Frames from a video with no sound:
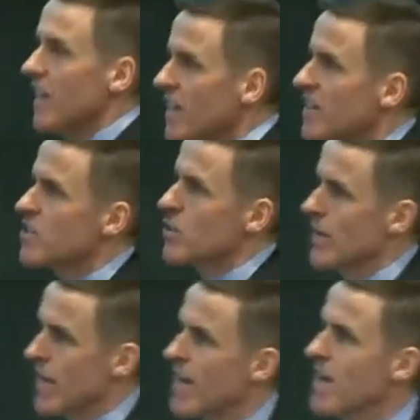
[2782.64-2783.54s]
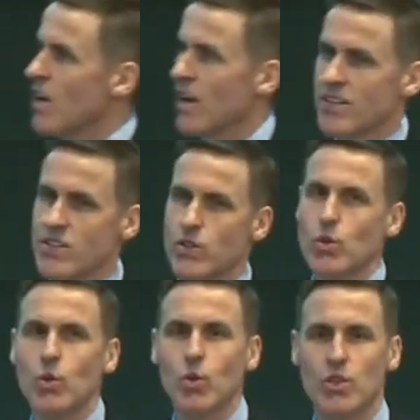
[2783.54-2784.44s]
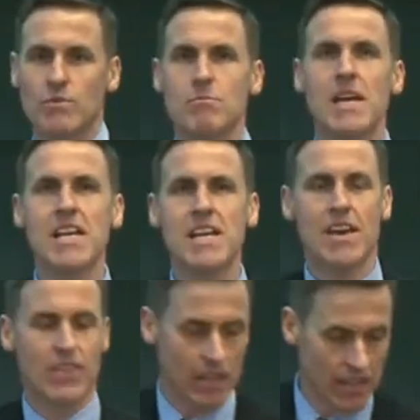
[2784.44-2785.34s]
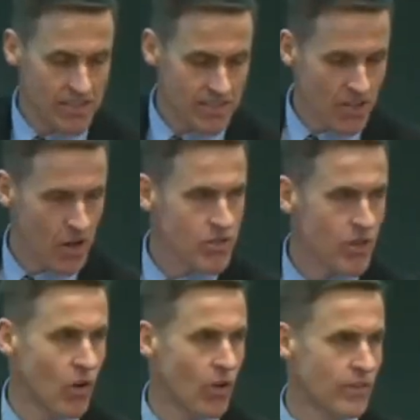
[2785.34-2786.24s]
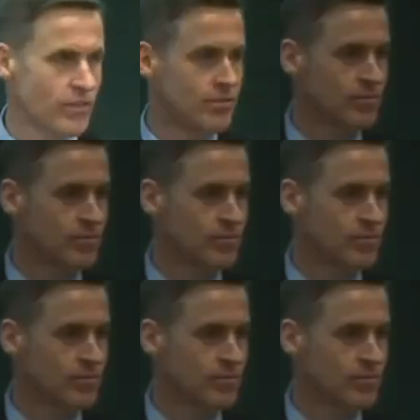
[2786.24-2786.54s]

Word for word: industry, airlines, schools, media, the list goes on.